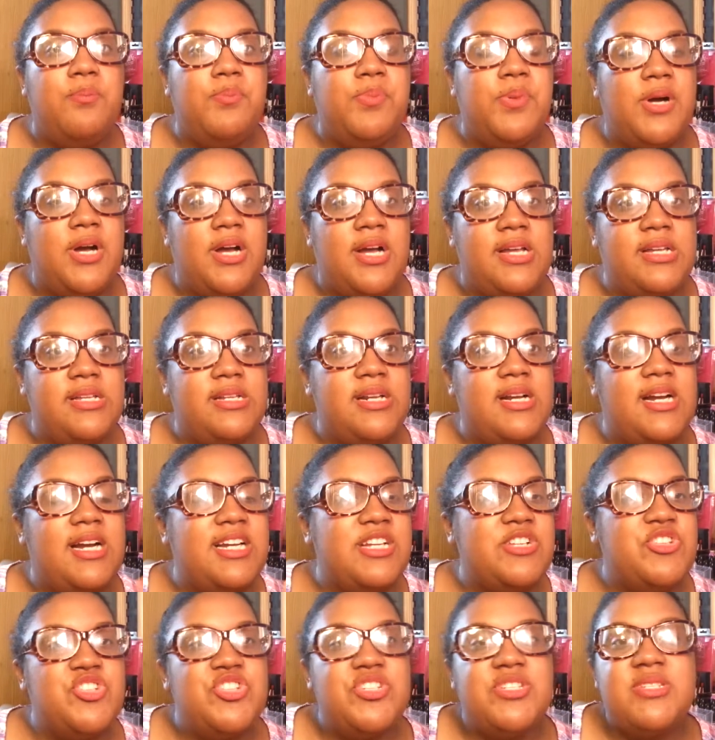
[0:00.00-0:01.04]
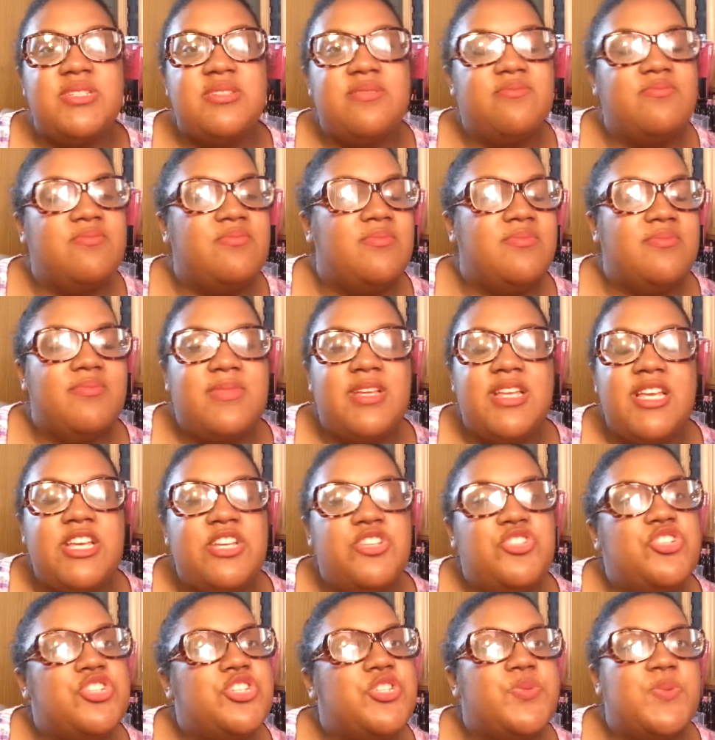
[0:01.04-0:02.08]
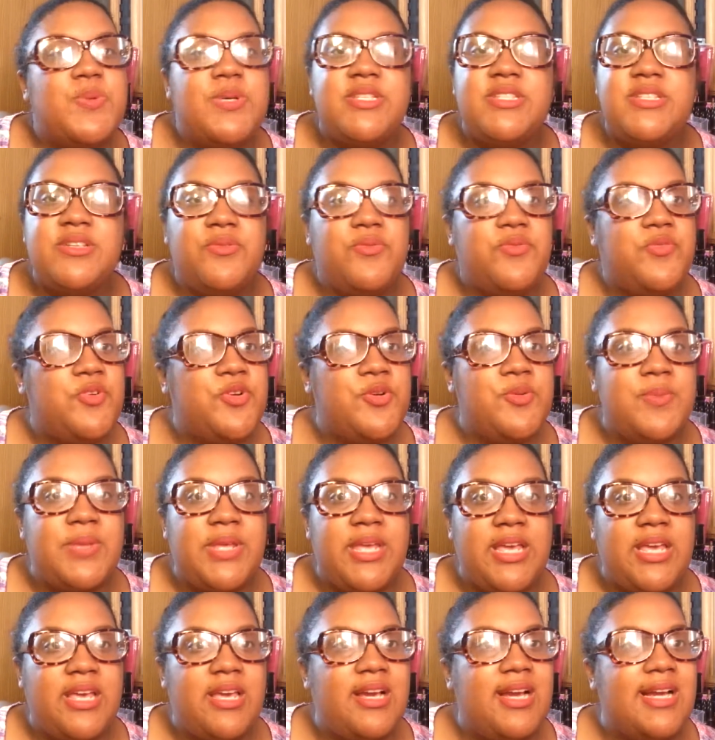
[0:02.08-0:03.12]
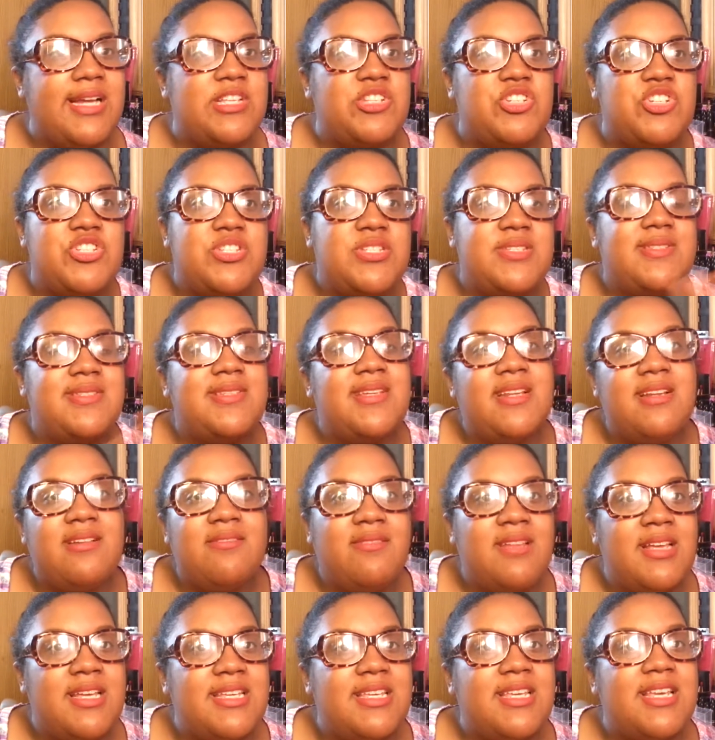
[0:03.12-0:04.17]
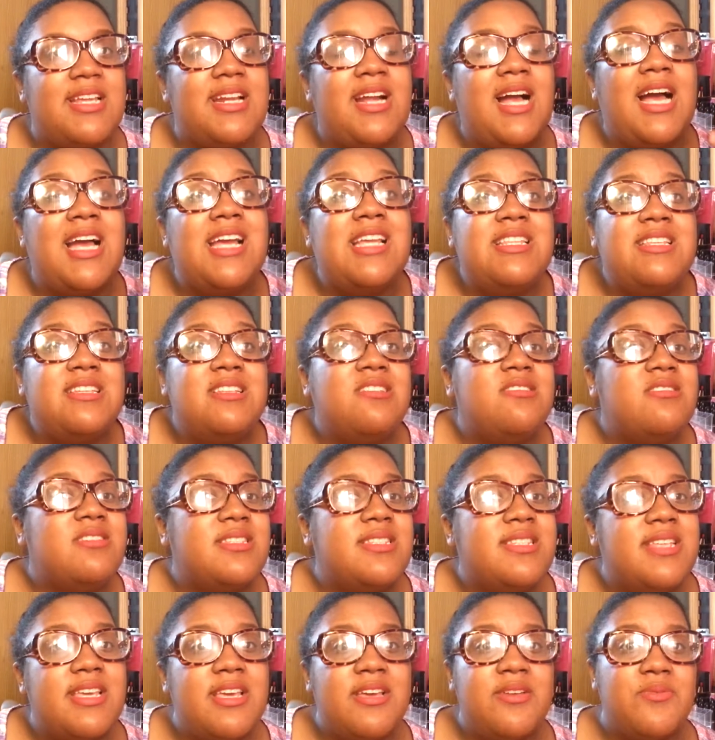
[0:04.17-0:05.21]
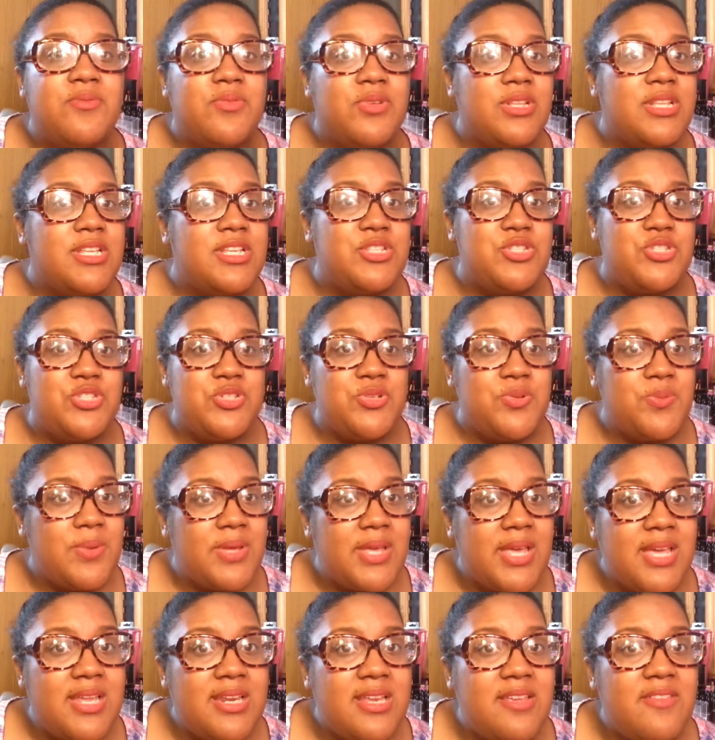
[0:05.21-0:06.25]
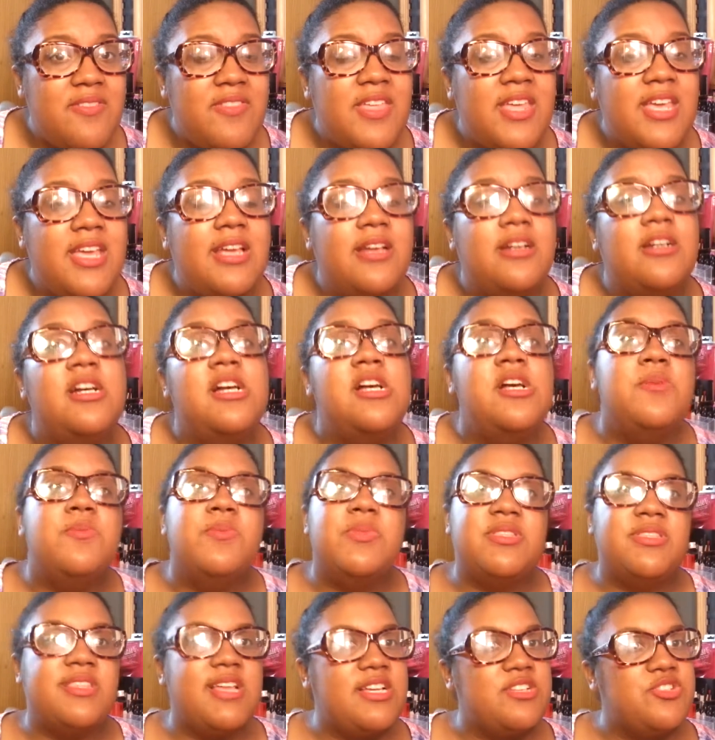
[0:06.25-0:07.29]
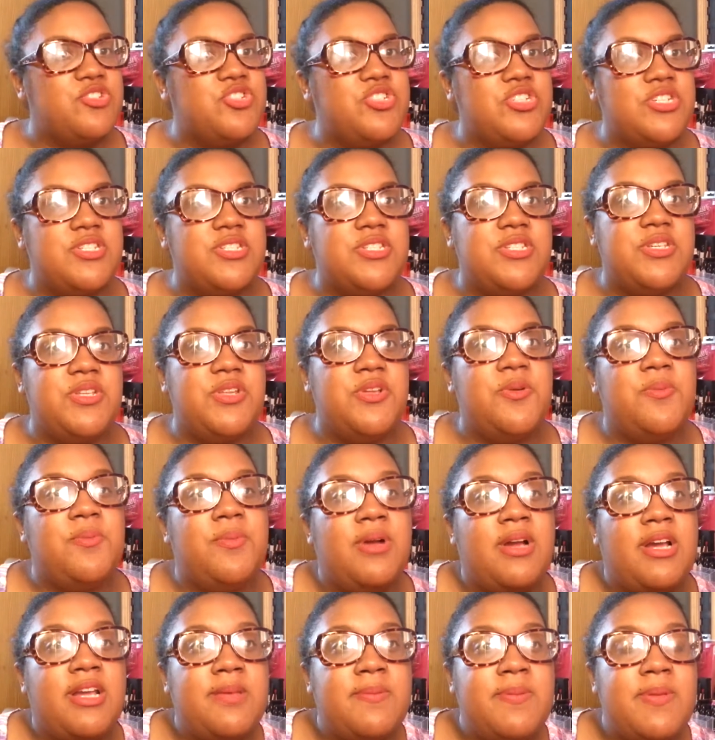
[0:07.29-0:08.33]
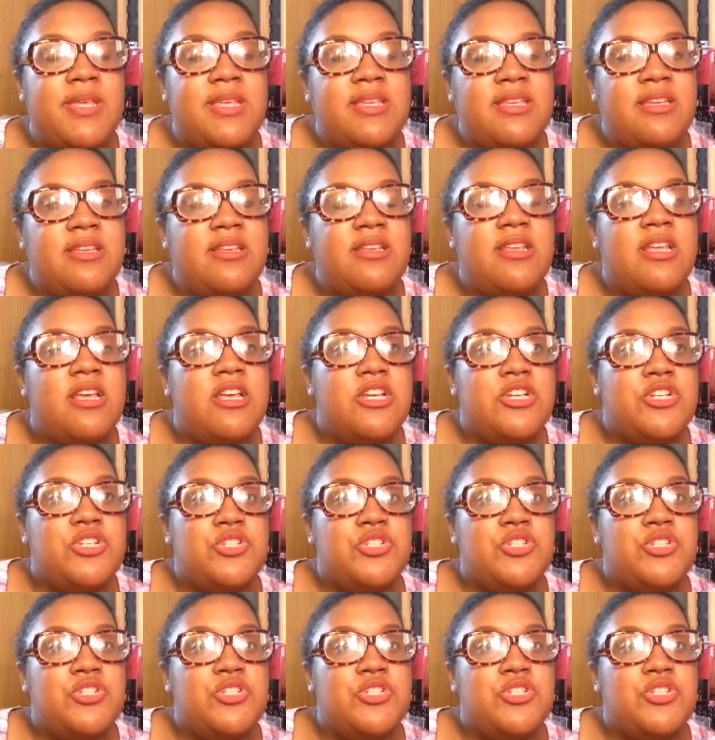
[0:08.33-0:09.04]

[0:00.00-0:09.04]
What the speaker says: but it just wasn't for me. I just didn't like it. I didn't see it really doing anything, but that's just, you know, my opinion.